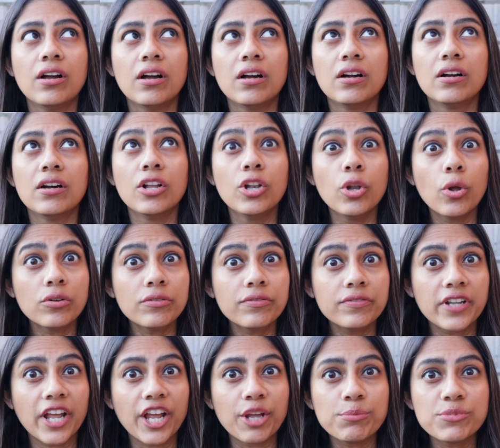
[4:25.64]
a lot of
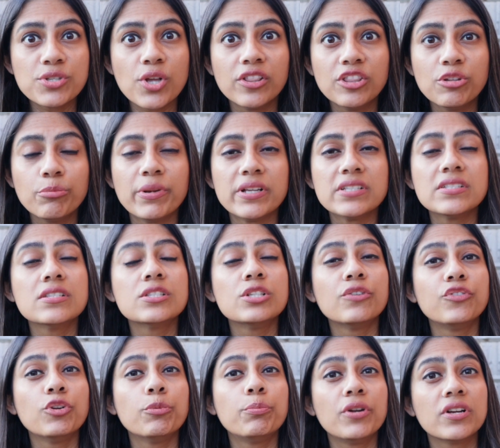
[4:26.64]
times on the basis
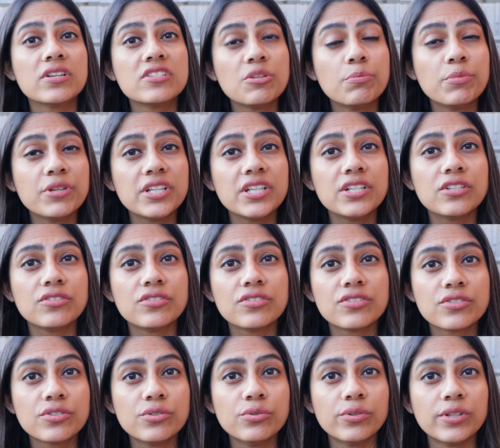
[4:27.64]
of your proximity to the
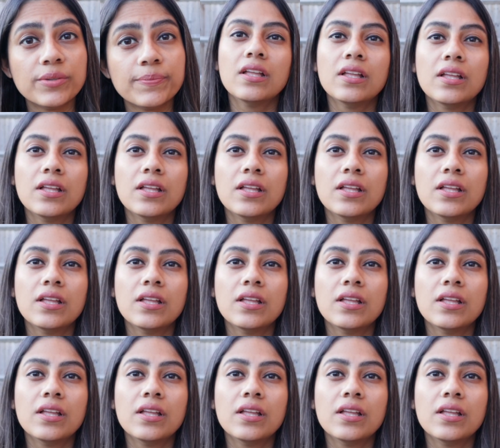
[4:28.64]
school,